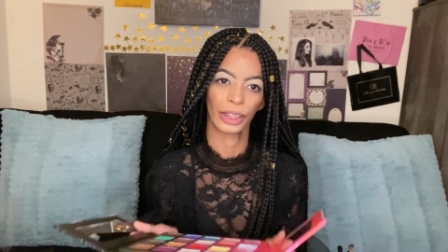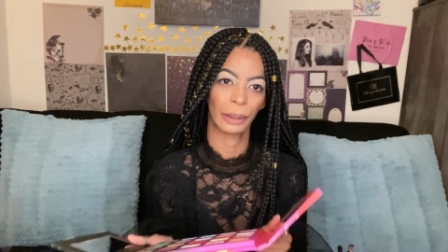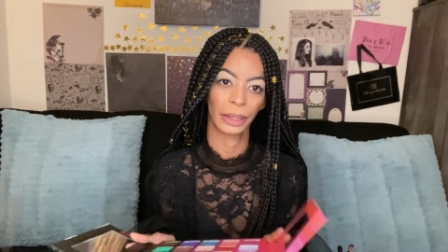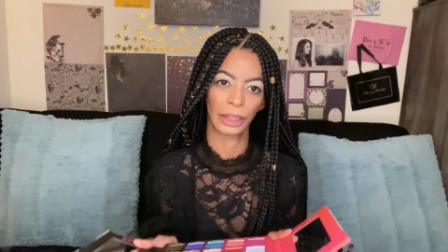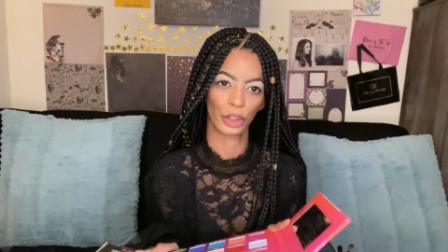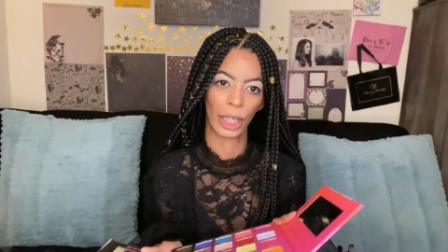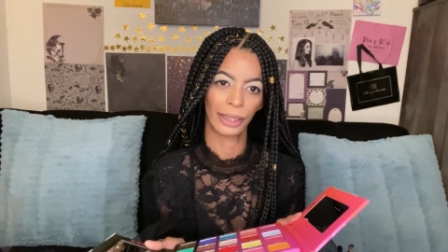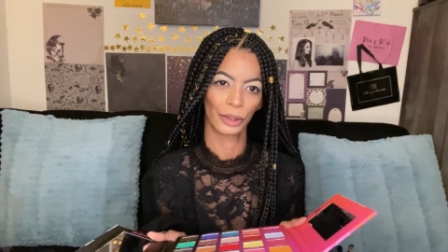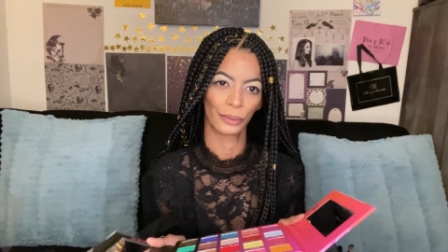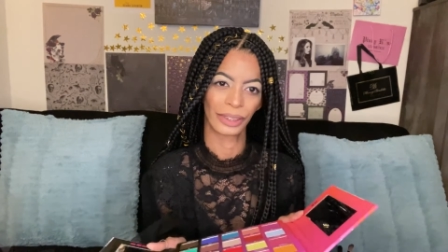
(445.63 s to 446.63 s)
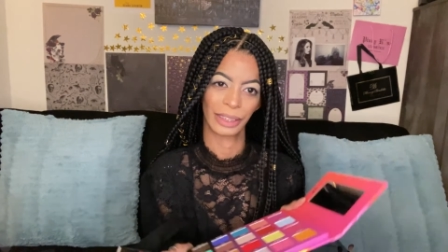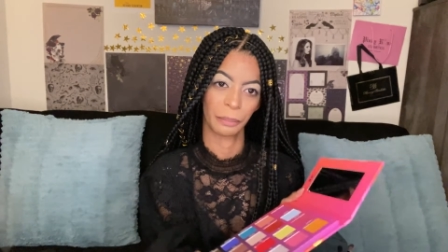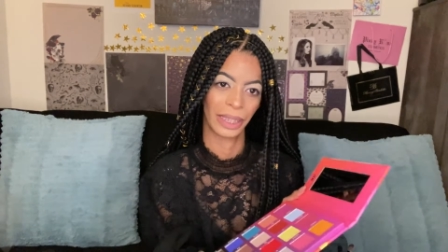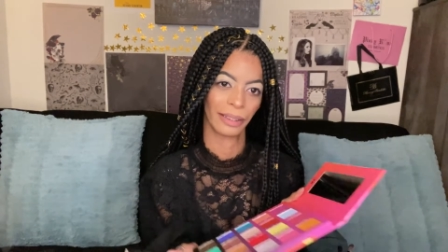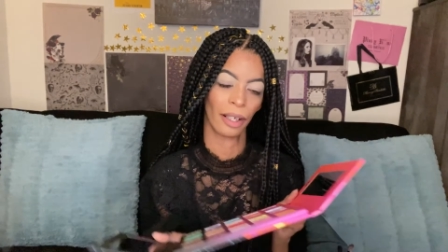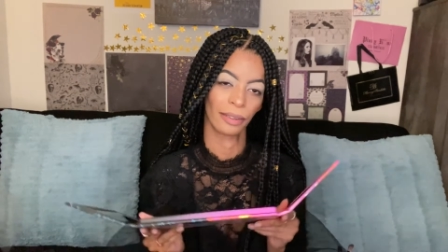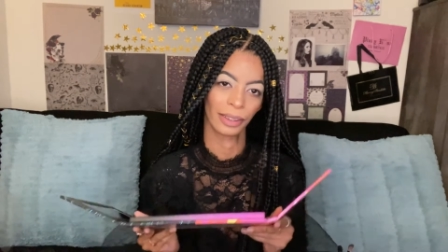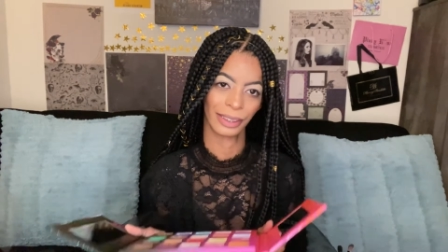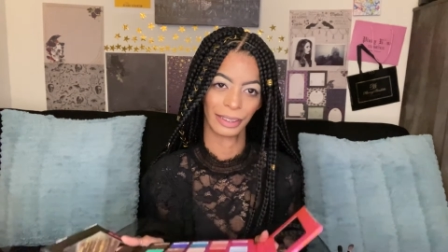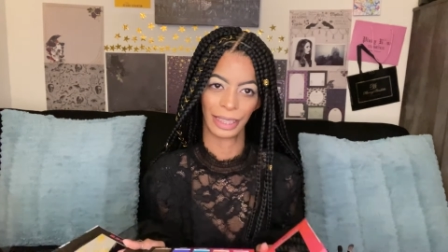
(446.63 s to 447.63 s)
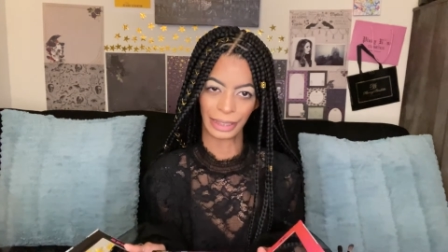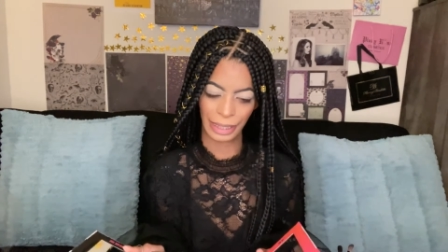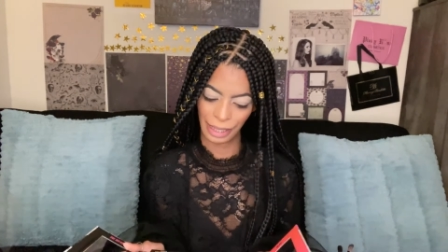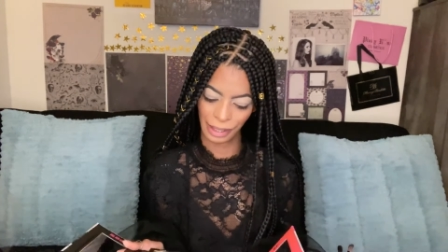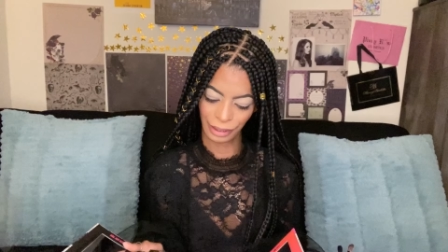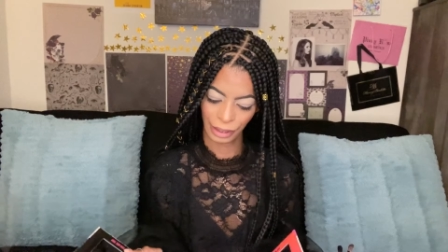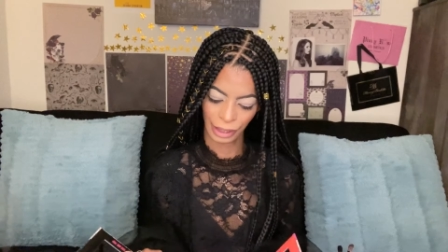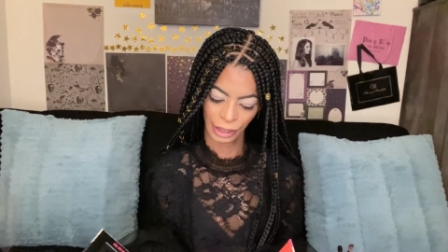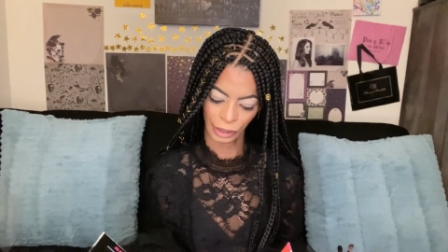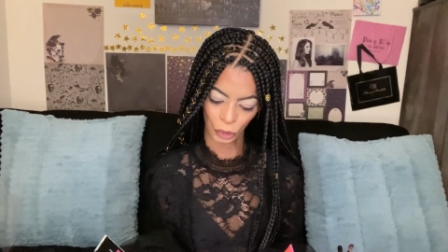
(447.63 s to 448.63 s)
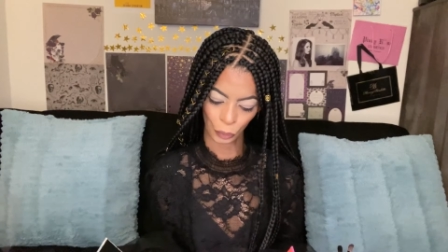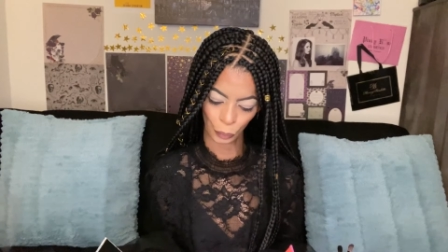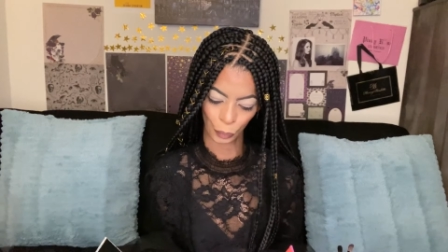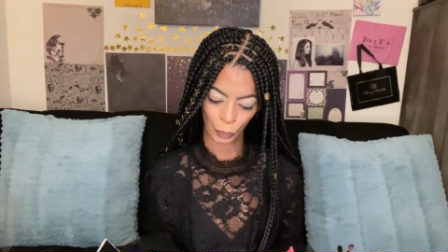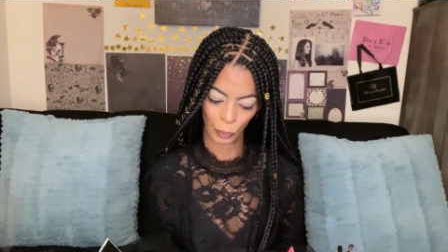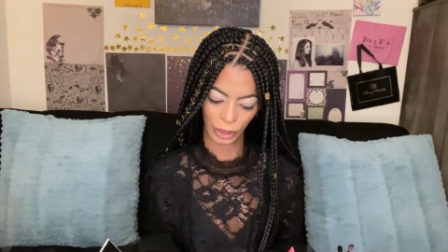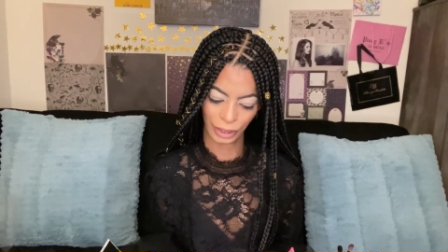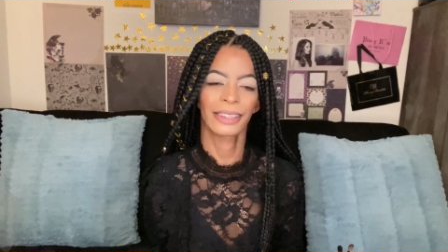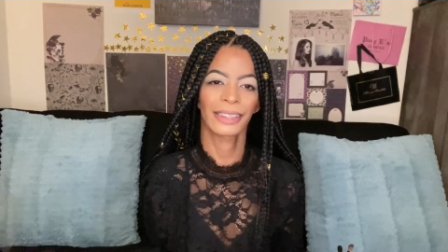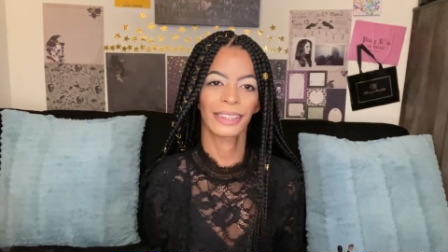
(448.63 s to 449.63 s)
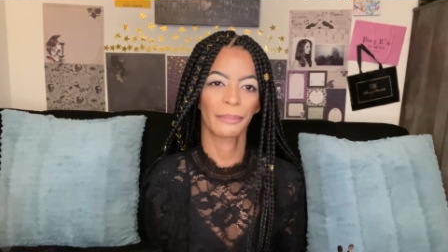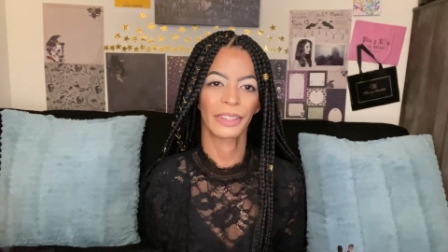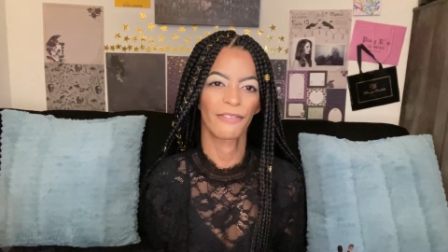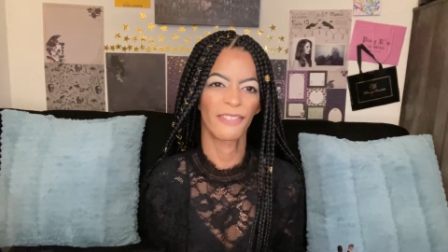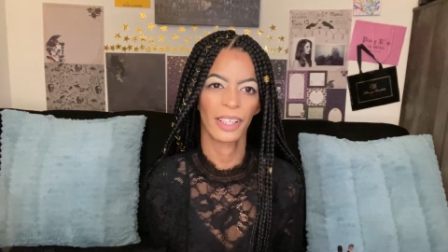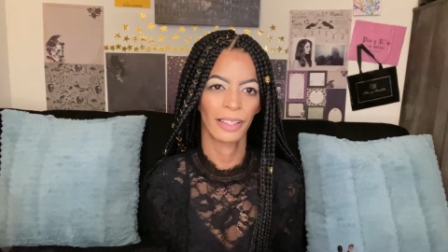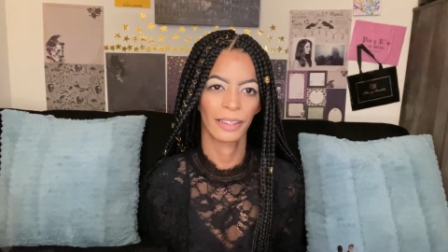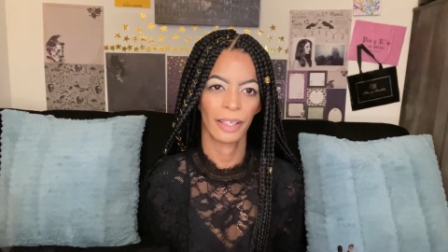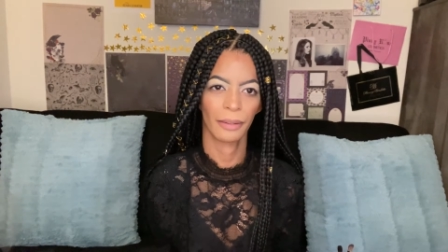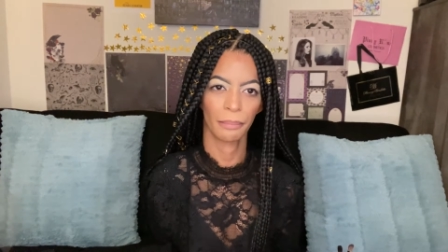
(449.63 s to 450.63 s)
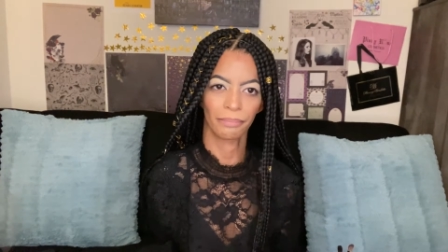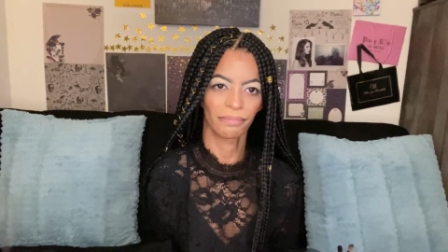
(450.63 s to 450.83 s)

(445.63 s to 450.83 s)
I'm going to try and use as many colors as I can to get something fun and